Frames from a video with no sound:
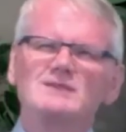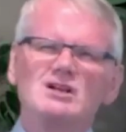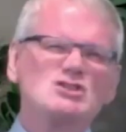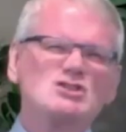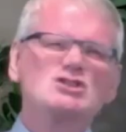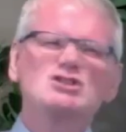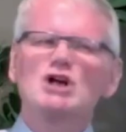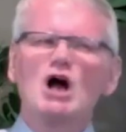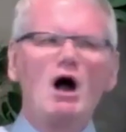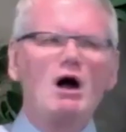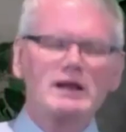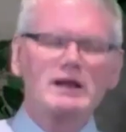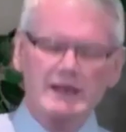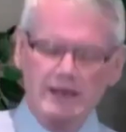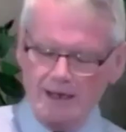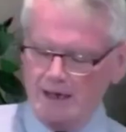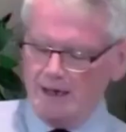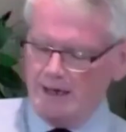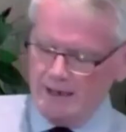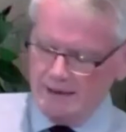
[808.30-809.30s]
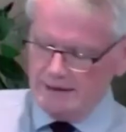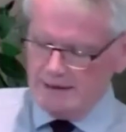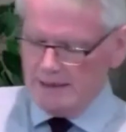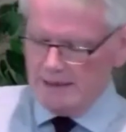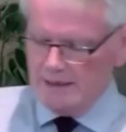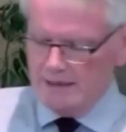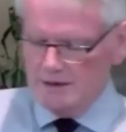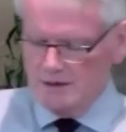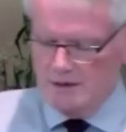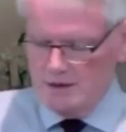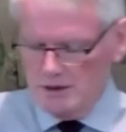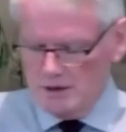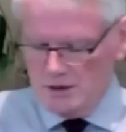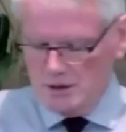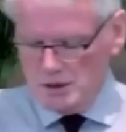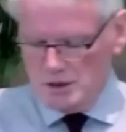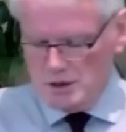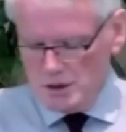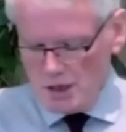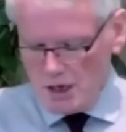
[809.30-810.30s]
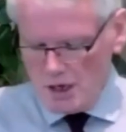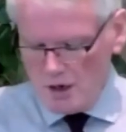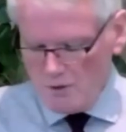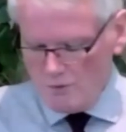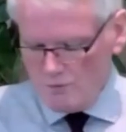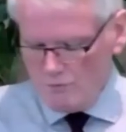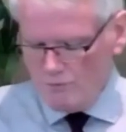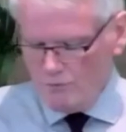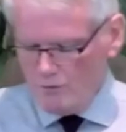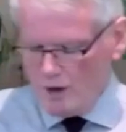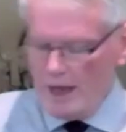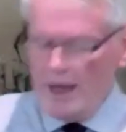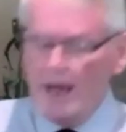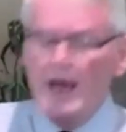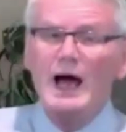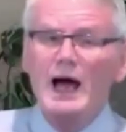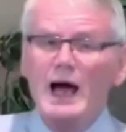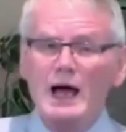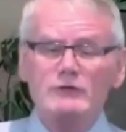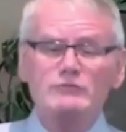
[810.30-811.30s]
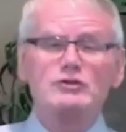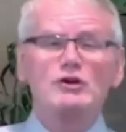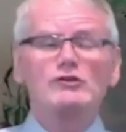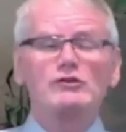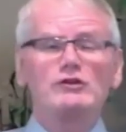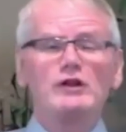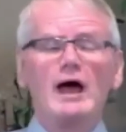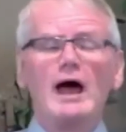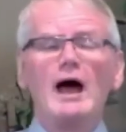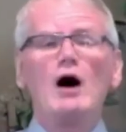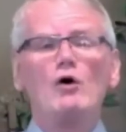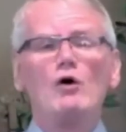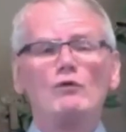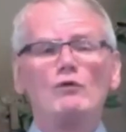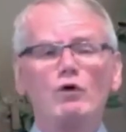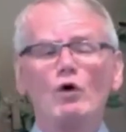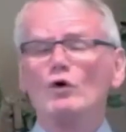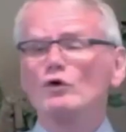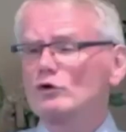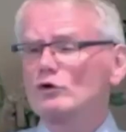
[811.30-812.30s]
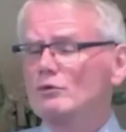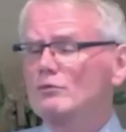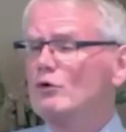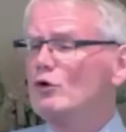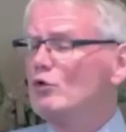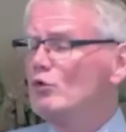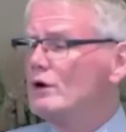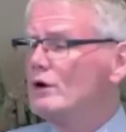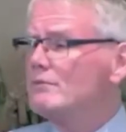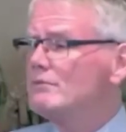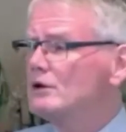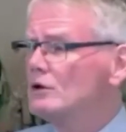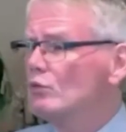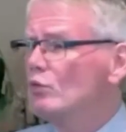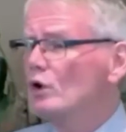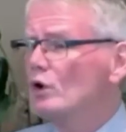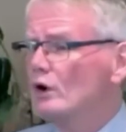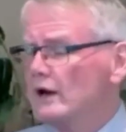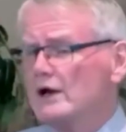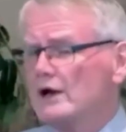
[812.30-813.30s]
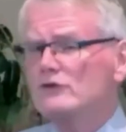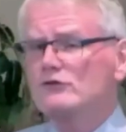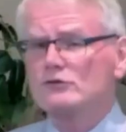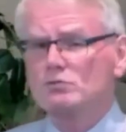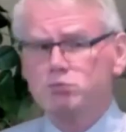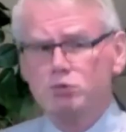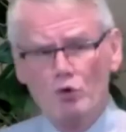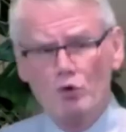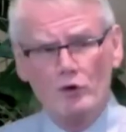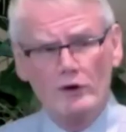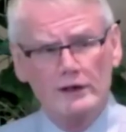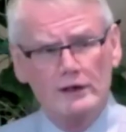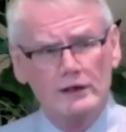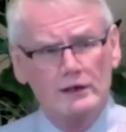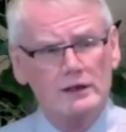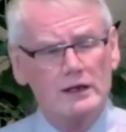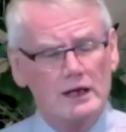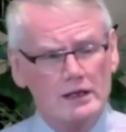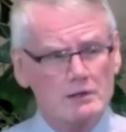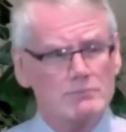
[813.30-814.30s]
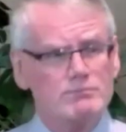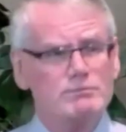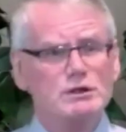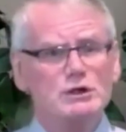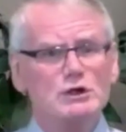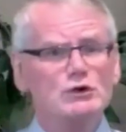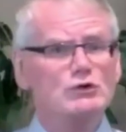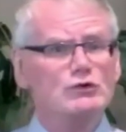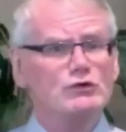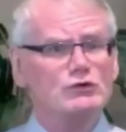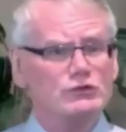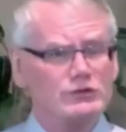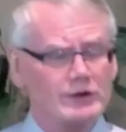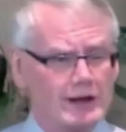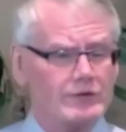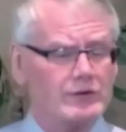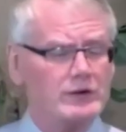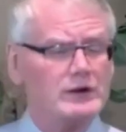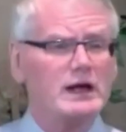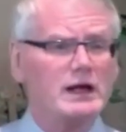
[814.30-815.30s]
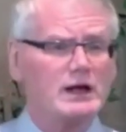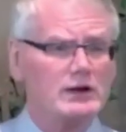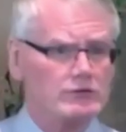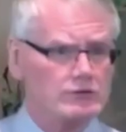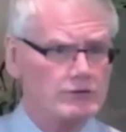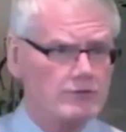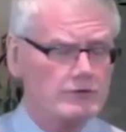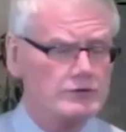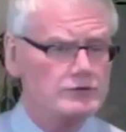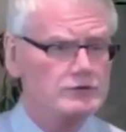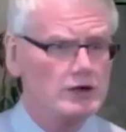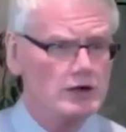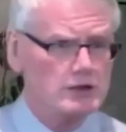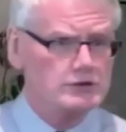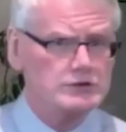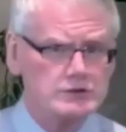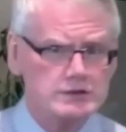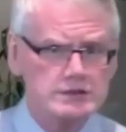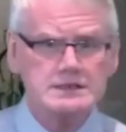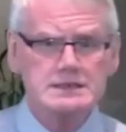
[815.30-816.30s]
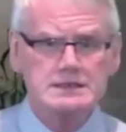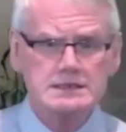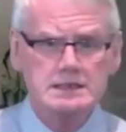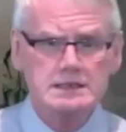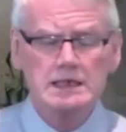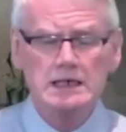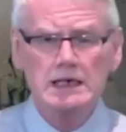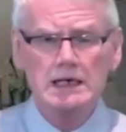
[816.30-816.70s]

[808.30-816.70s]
shocking idea of just how vulnerable women were exploited and abused in the days of the judges.